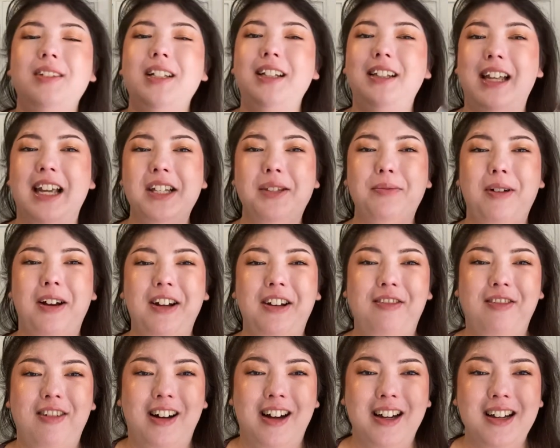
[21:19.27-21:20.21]
Last body
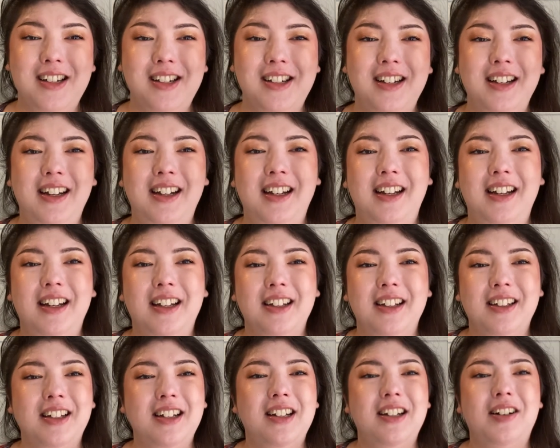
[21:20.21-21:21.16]
wash.
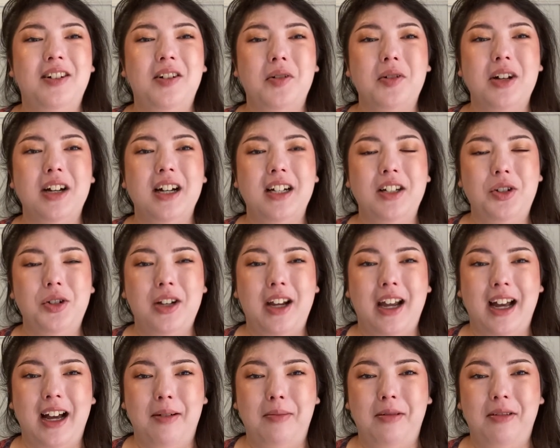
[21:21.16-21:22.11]
Good old Country
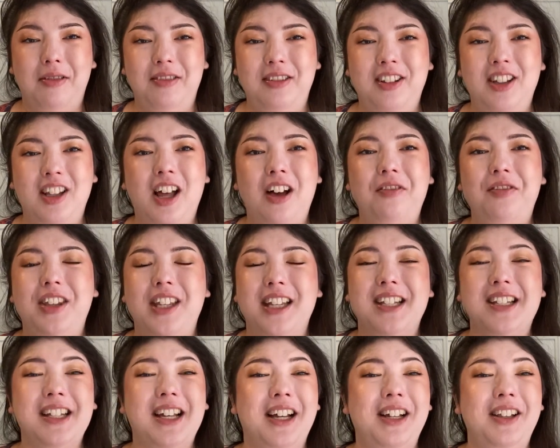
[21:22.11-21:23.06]
Apple. Love
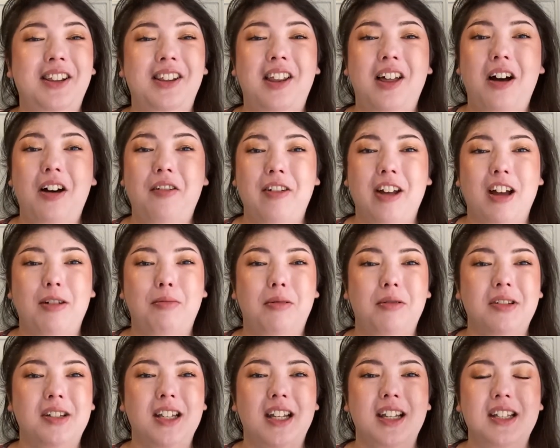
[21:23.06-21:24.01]
this. I love apple
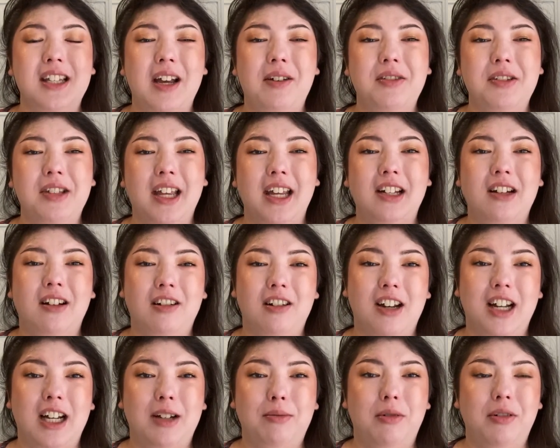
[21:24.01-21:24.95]
scents. I was like on an
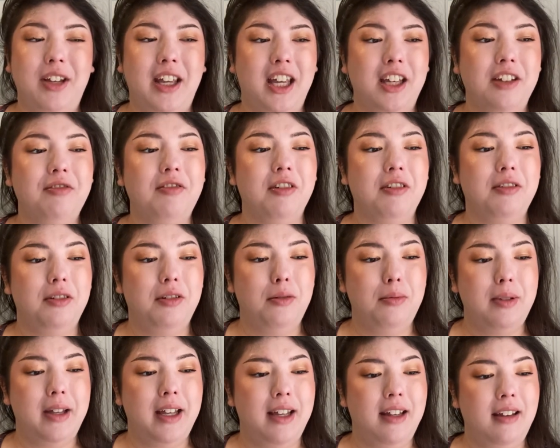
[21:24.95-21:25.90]
apple kick for a little
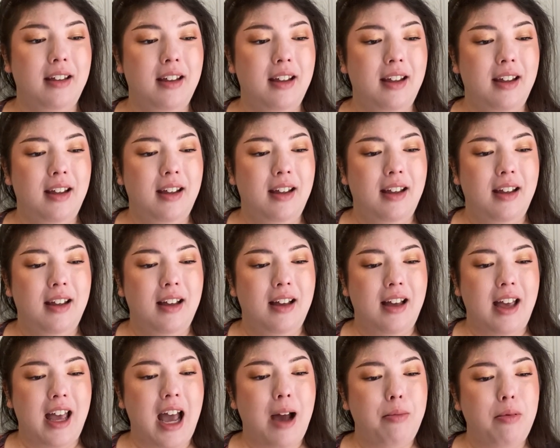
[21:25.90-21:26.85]
bit.
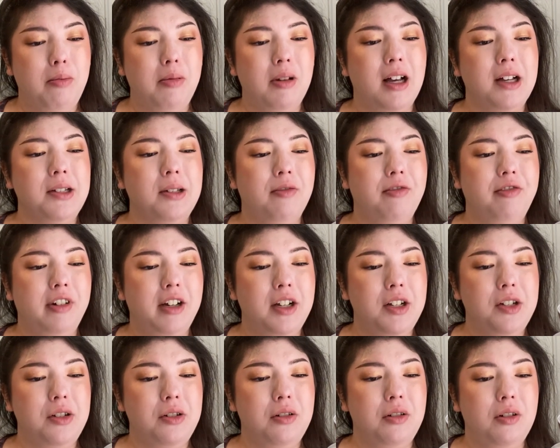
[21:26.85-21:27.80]
Apple Blossom,
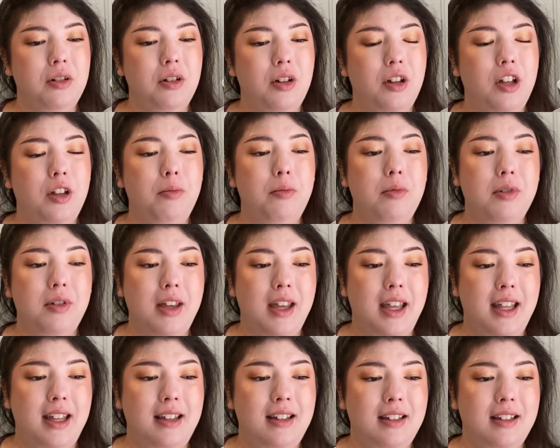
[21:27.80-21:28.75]
Fresh
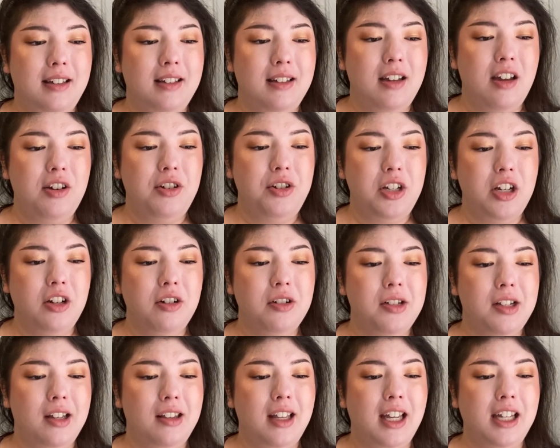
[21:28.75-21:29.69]
Mugget, Sheer
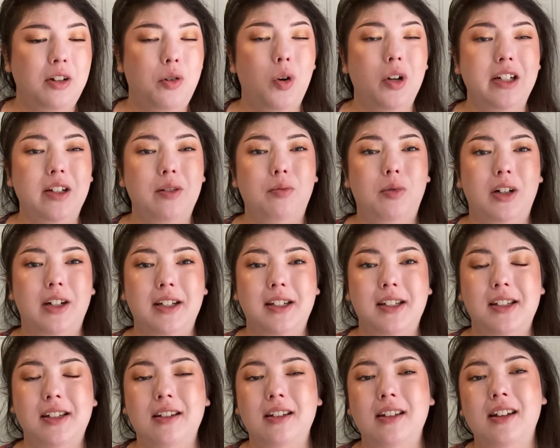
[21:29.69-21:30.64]
Sunlight, Orchid
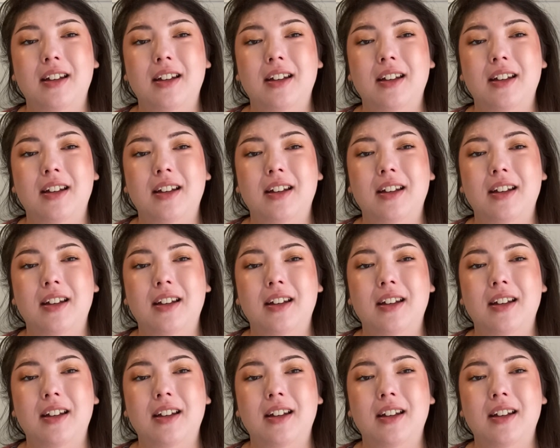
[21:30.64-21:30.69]
Woods.